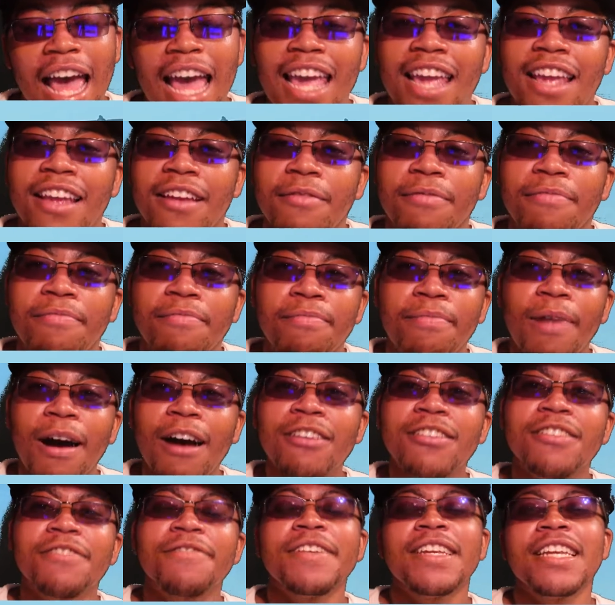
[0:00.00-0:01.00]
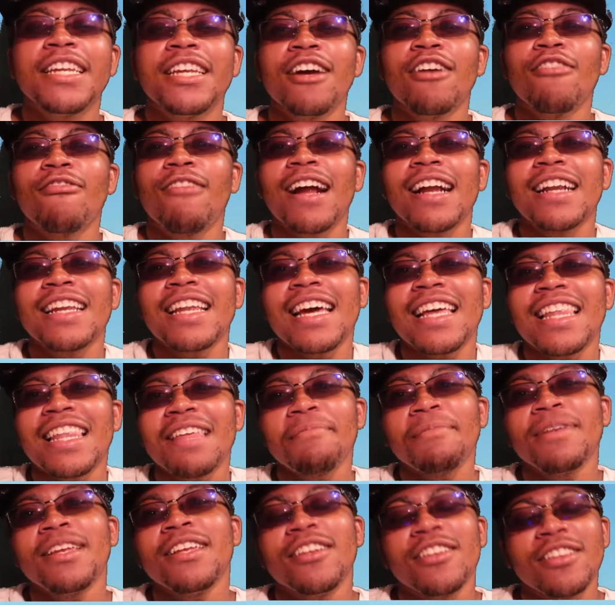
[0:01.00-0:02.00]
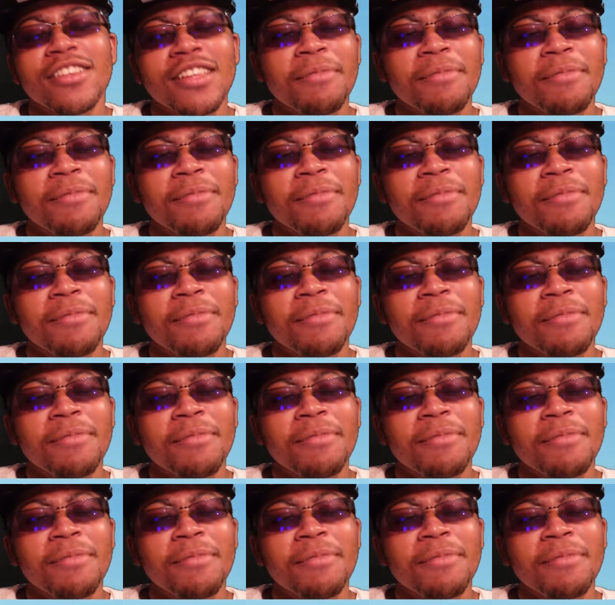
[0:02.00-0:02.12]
hey, pause the video right now. Let me,